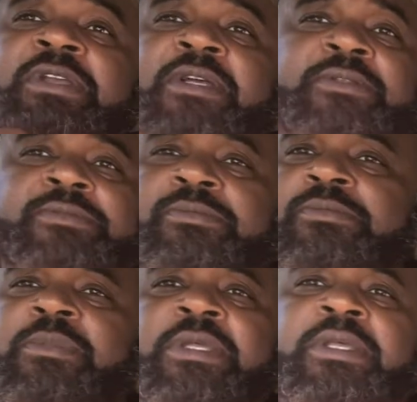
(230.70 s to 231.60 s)
of kids that
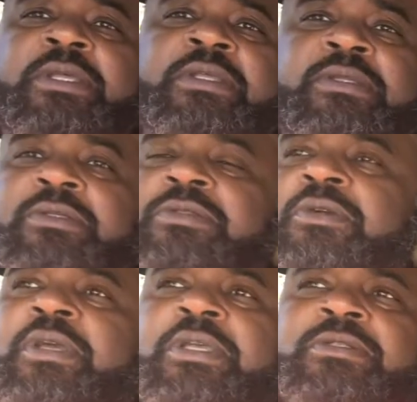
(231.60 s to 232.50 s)
story. Man.
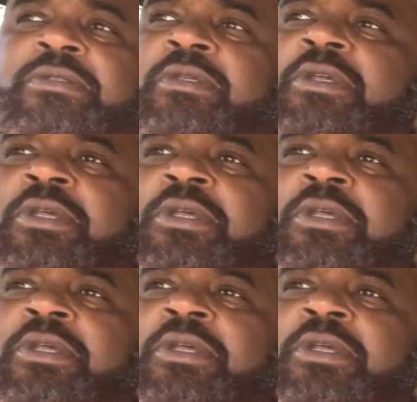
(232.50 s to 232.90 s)
Uh, uh,